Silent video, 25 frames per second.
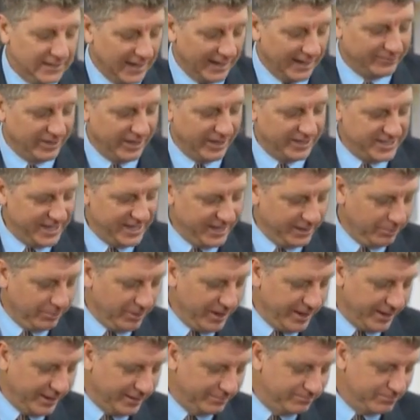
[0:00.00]
I've got to take a
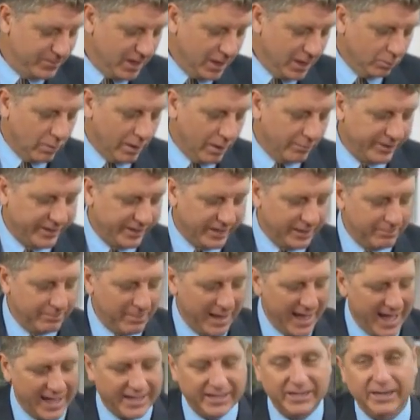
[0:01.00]
break. When we come
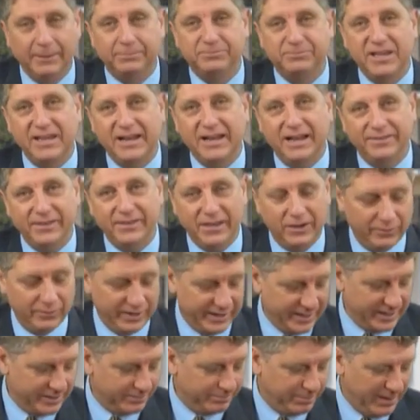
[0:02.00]
back, an update on the
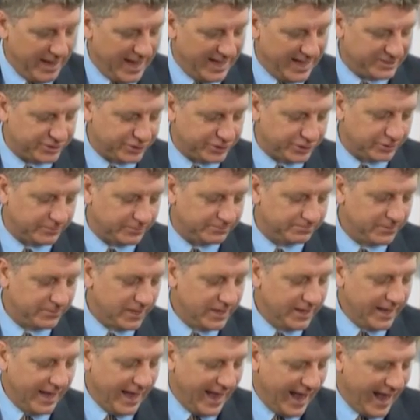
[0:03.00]
Iranian pastor
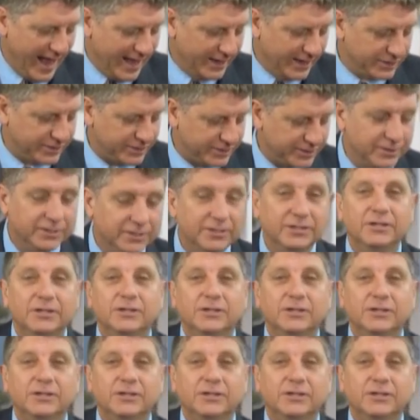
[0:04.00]
and